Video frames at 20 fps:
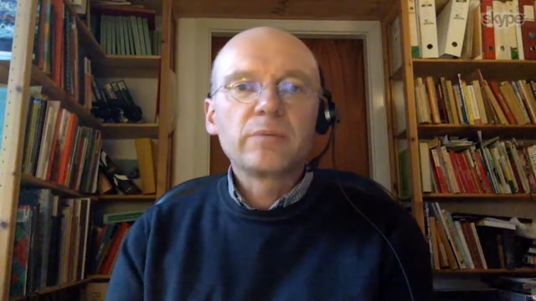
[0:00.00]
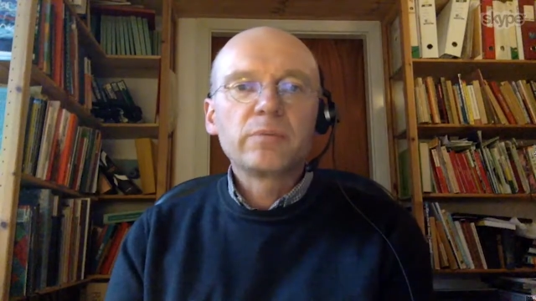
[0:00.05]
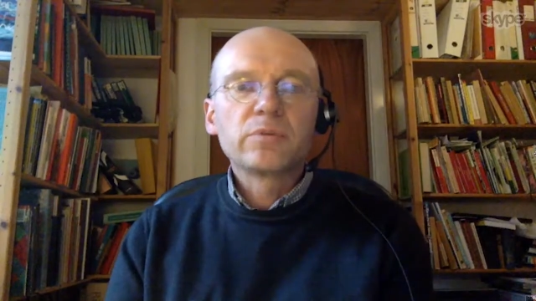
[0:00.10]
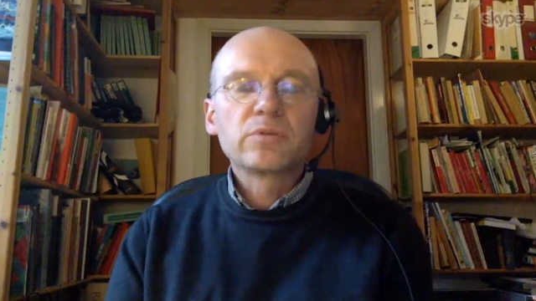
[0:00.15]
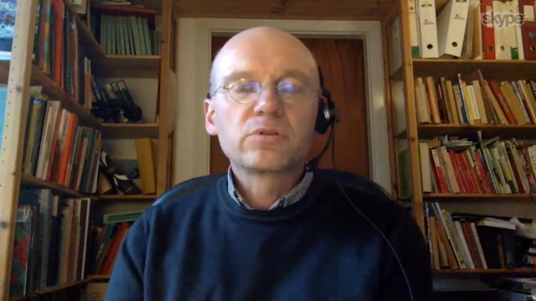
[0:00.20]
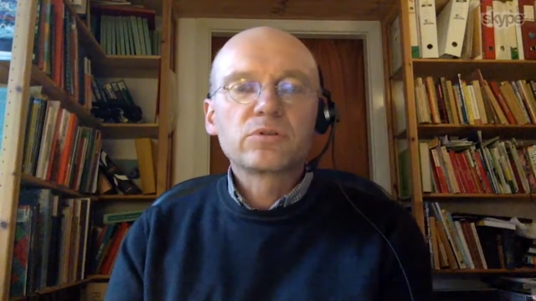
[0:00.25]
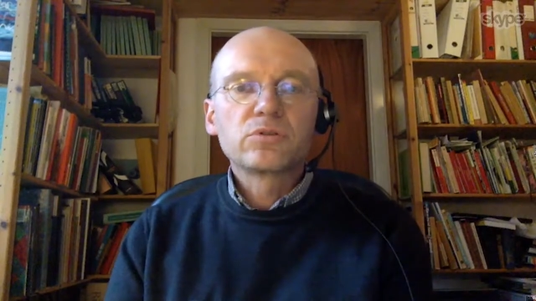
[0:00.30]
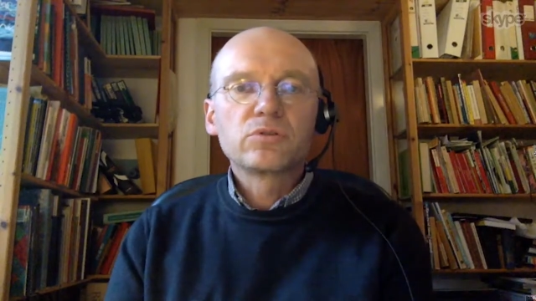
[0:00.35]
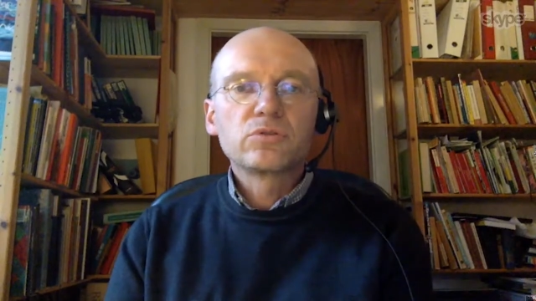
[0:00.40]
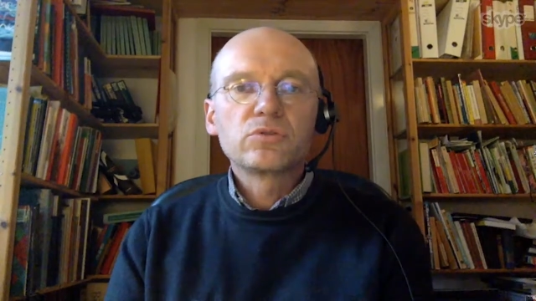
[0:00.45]

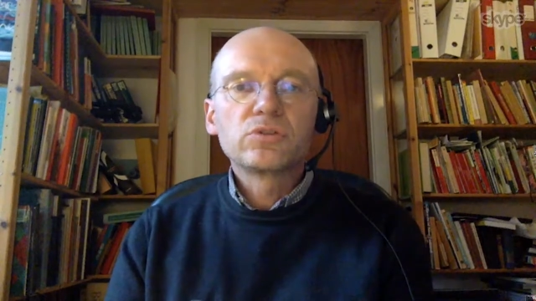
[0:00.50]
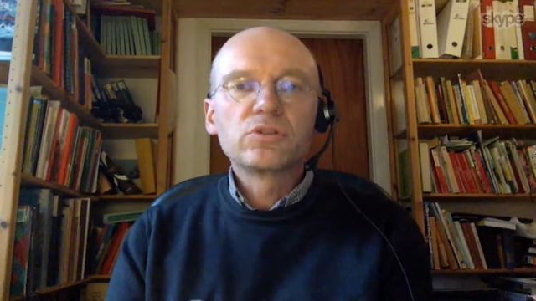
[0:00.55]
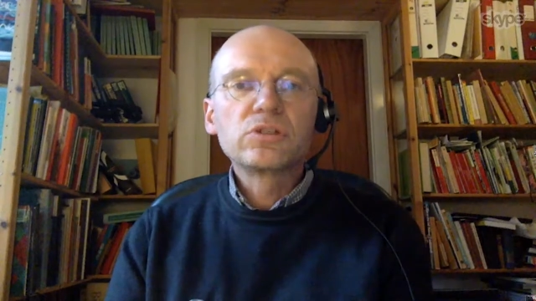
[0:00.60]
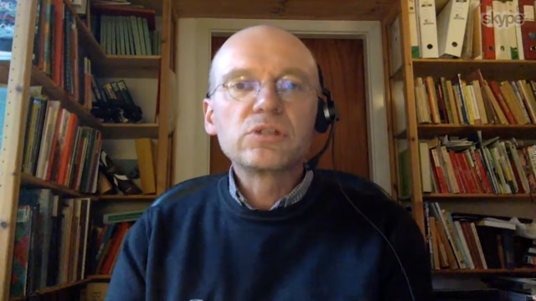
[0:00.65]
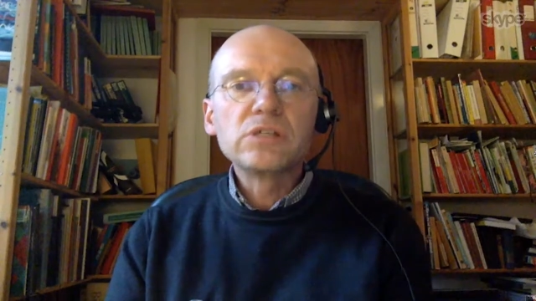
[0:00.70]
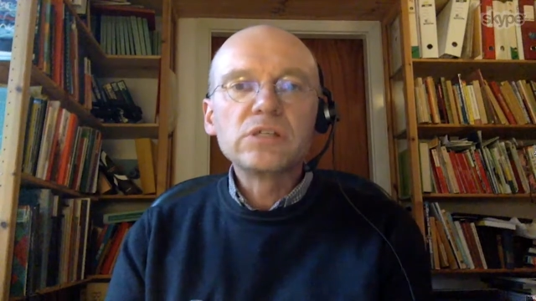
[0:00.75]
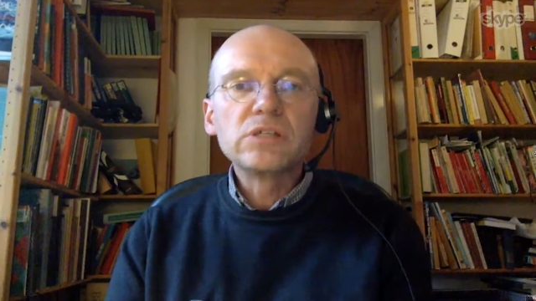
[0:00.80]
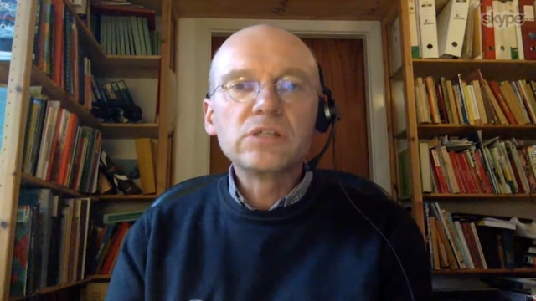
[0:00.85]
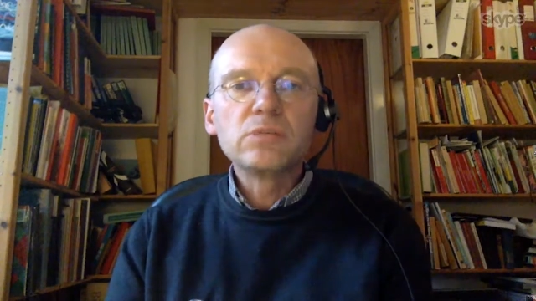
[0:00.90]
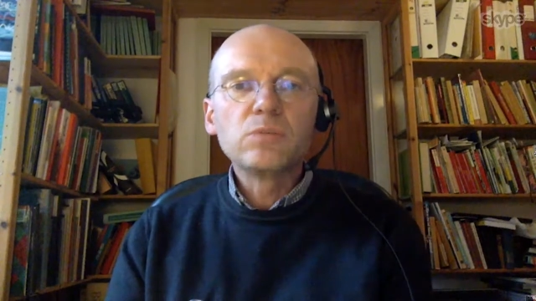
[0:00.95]
to
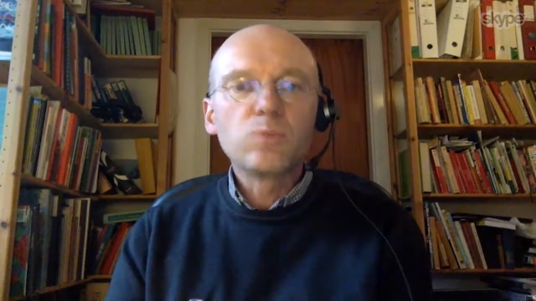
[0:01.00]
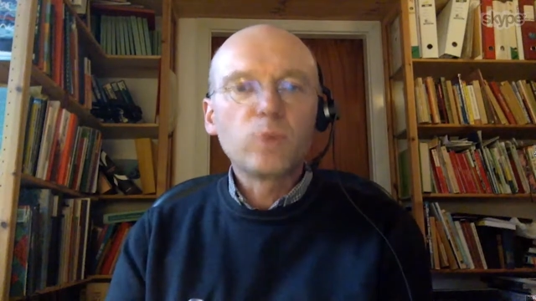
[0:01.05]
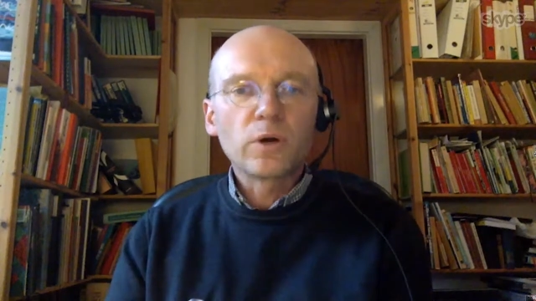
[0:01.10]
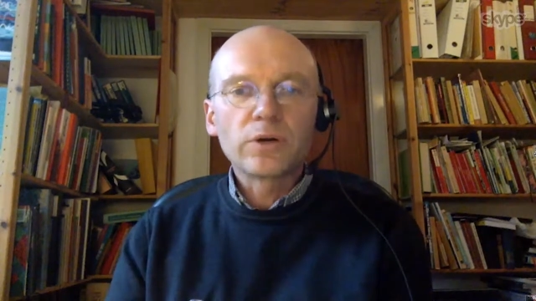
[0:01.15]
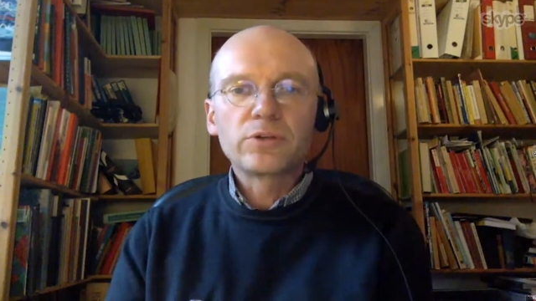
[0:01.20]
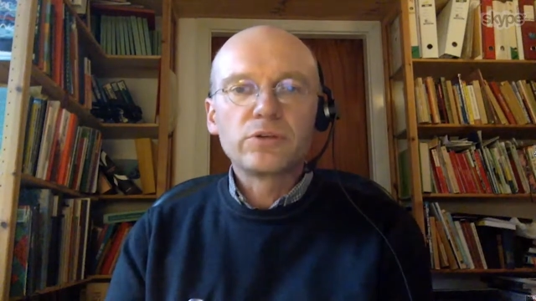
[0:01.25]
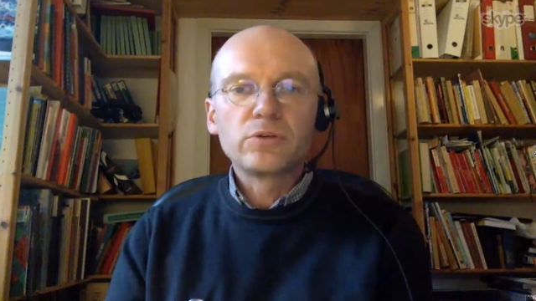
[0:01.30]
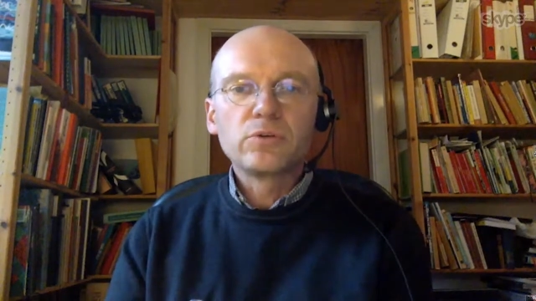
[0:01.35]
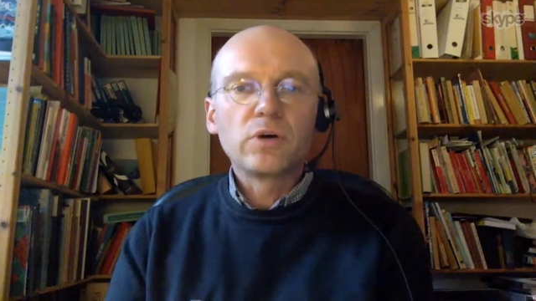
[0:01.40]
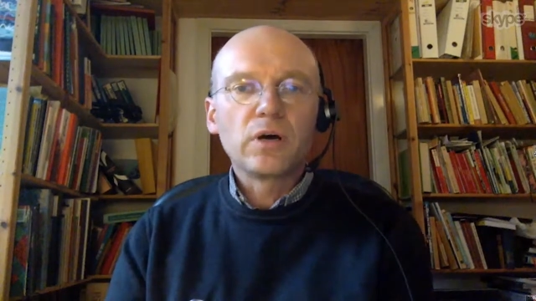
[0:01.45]
see
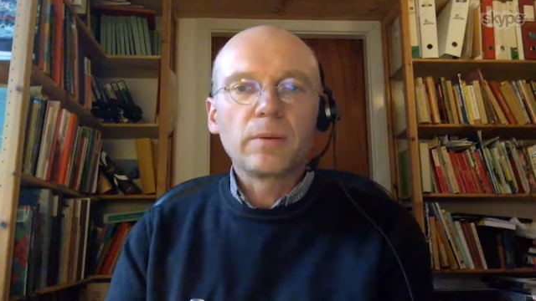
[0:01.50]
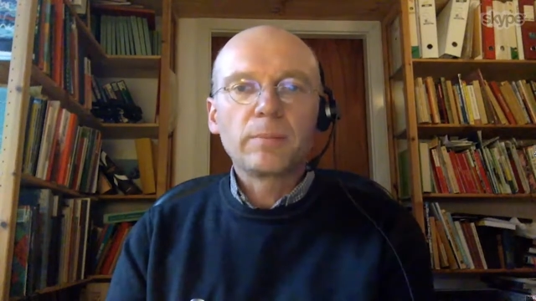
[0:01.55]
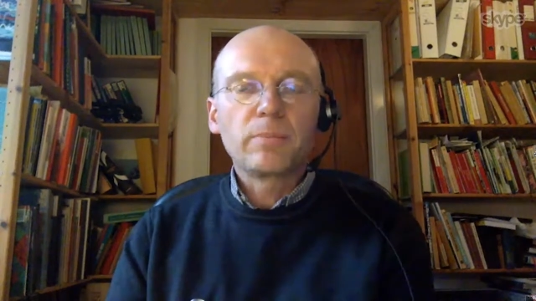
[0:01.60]
what you are